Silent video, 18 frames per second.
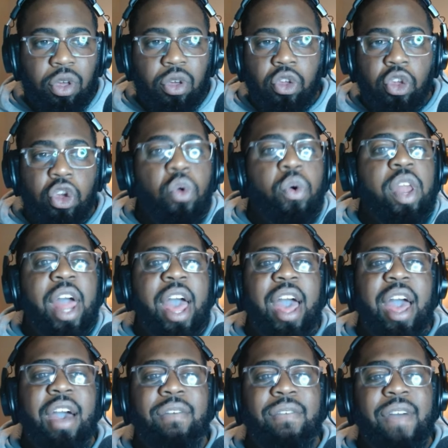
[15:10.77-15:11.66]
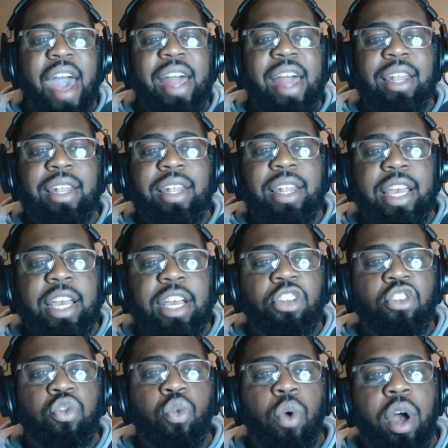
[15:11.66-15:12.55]
you would have at
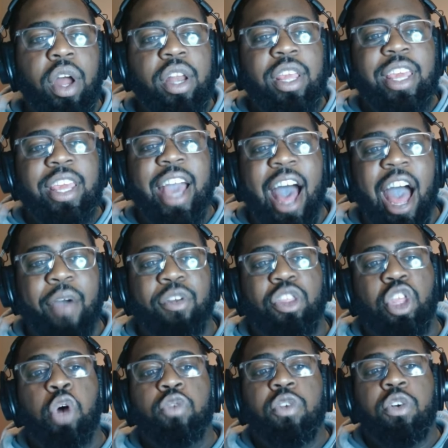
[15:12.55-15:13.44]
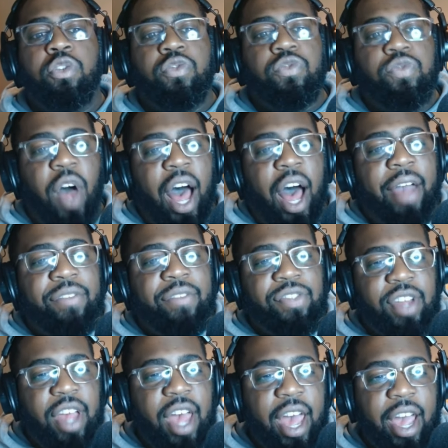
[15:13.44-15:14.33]
least one guy with over 5
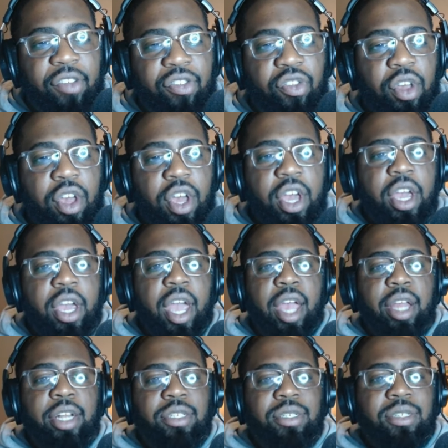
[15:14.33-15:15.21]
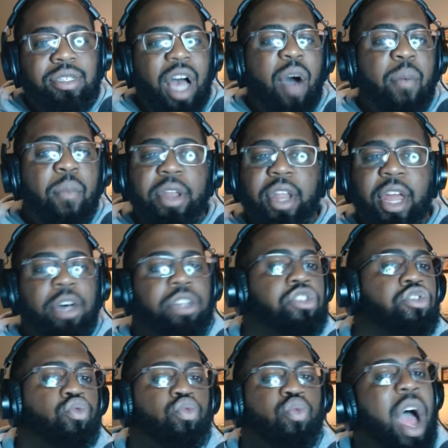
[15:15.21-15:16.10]
sacks and someone
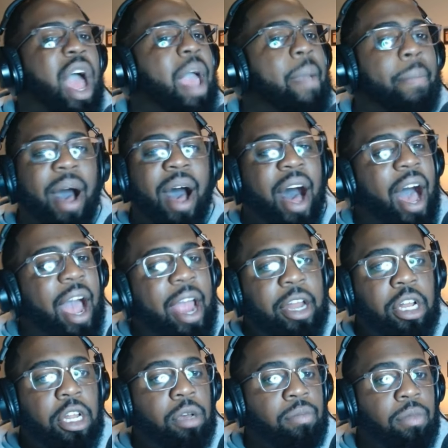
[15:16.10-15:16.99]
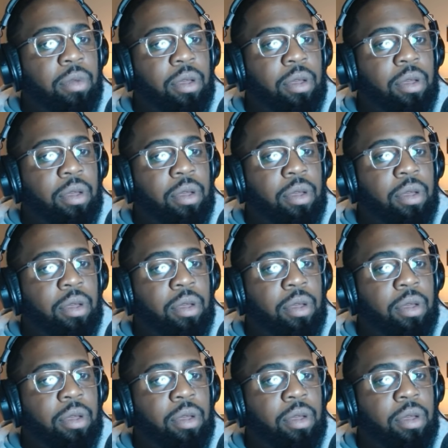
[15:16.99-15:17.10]
else right behind him.